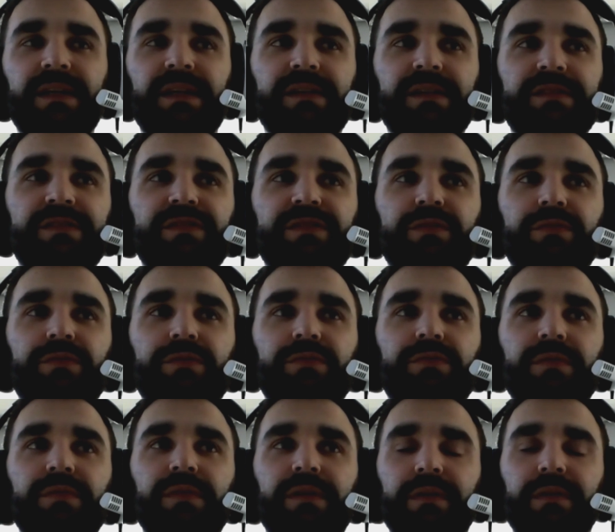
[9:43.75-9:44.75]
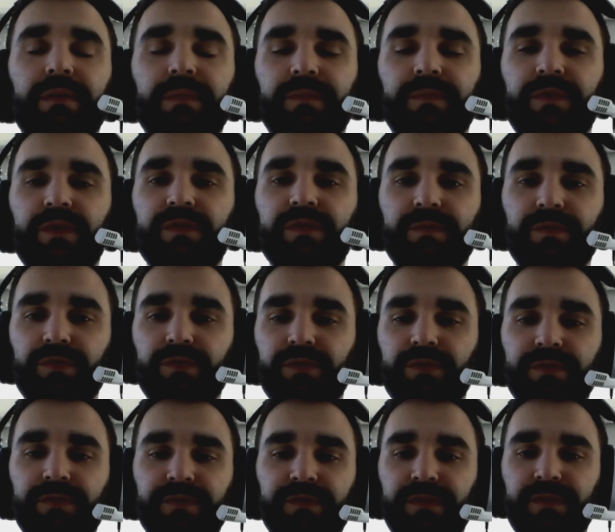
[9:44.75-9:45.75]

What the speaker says: is to do some sort of